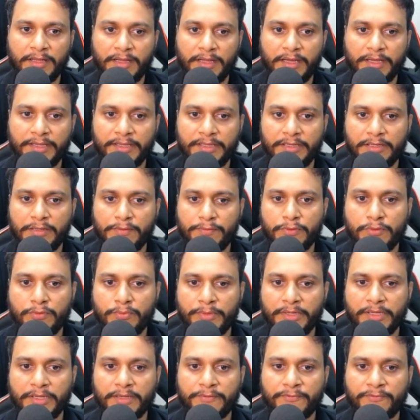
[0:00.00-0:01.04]
Again, if you
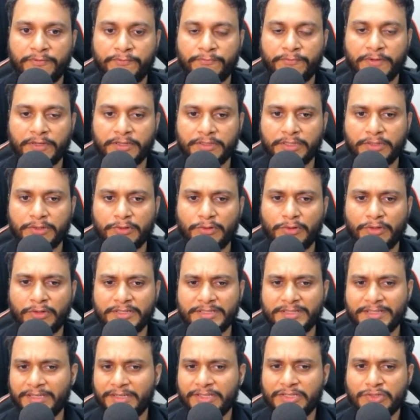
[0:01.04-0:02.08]
make further
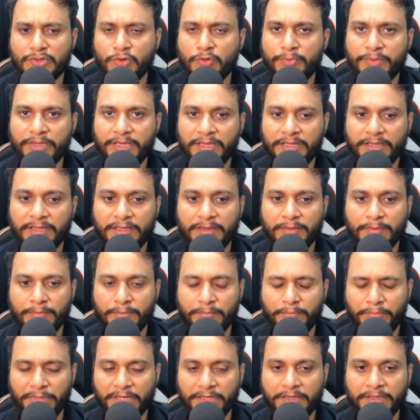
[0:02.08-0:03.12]
calls, there is no meaning in
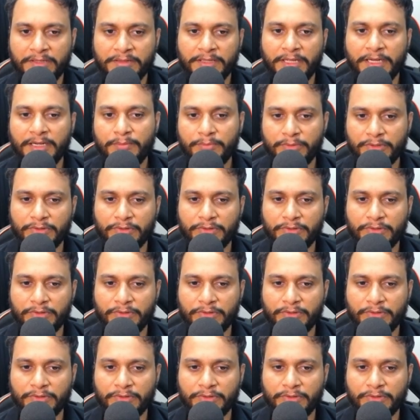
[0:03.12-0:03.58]
making that,